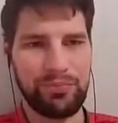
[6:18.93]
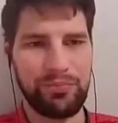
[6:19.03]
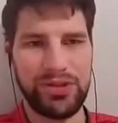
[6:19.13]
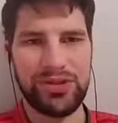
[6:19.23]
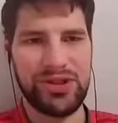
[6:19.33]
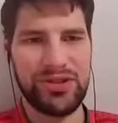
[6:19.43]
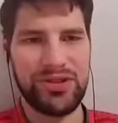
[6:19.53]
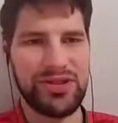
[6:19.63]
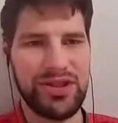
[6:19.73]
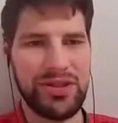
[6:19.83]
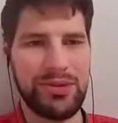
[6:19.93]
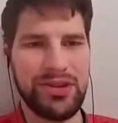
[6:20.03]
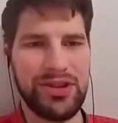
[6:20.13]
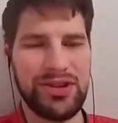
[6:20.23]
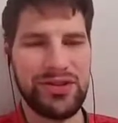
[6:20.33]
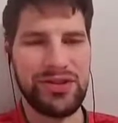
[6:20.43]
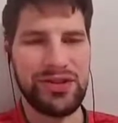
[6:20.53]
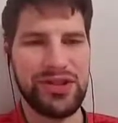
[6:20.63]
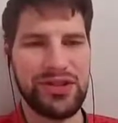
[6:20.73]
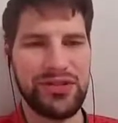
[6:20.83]
but just because he's seen in the middle, he can just
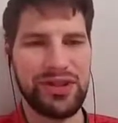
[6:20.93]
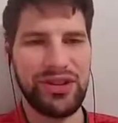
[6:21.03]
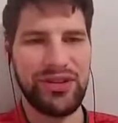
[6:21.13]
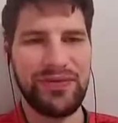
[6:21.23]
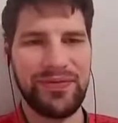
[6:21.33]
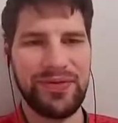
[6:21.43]
freeze everything.